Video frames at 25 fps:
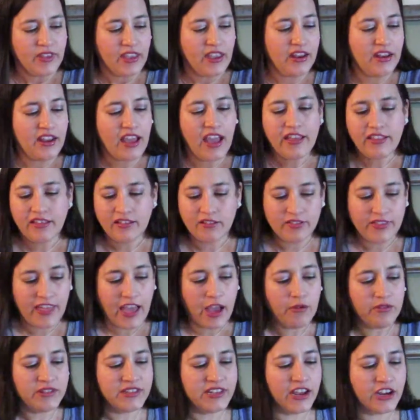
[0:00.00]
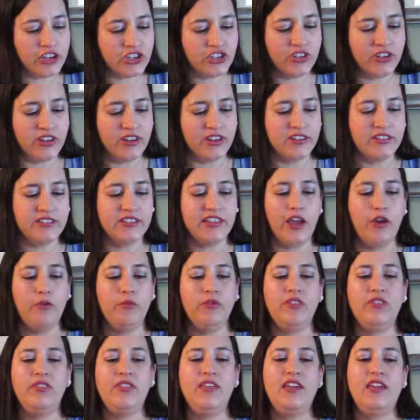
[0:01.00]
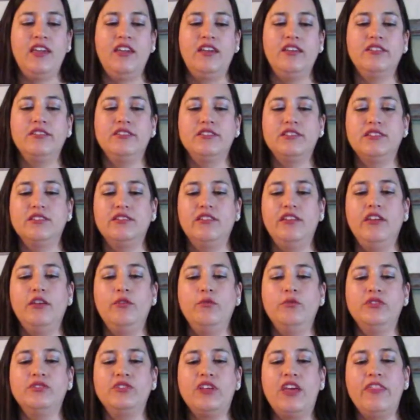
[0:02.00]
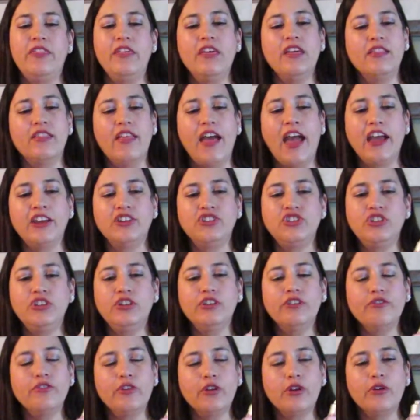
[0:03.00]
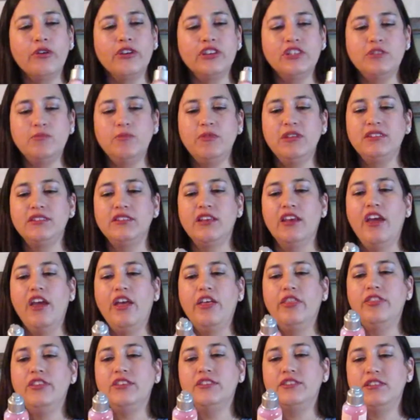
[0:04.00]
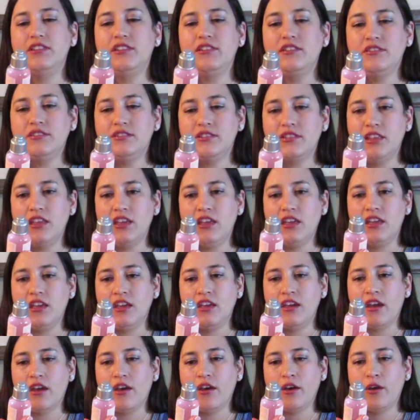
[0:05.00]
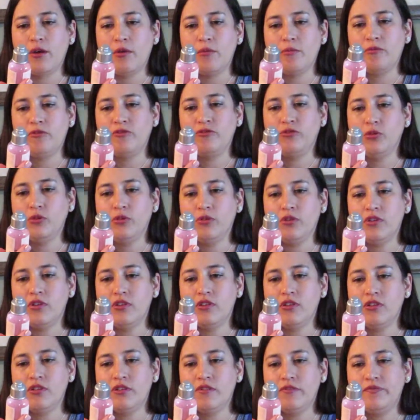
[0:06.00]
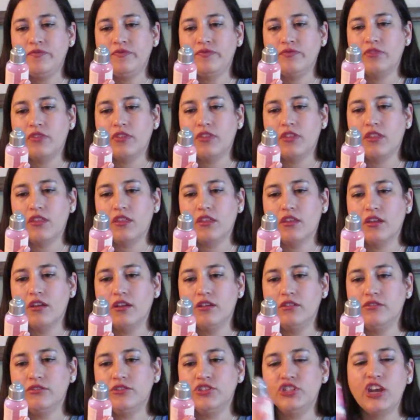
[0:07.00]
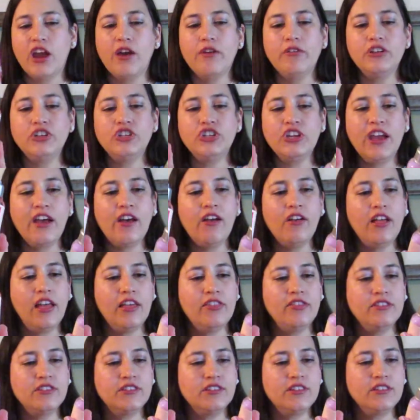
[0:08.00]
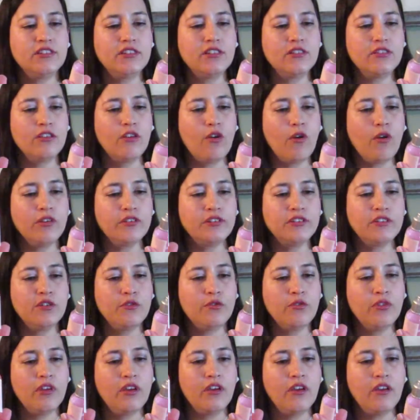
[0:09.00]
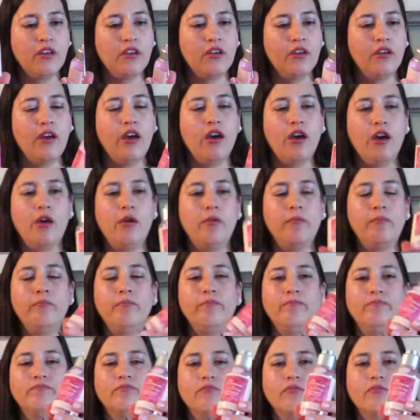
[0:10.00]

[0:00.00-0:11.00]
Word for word: And that, that was actually in a set with these. It was, I think, last year for Christmas. This is the um, floral shower gel and this is the, also the um,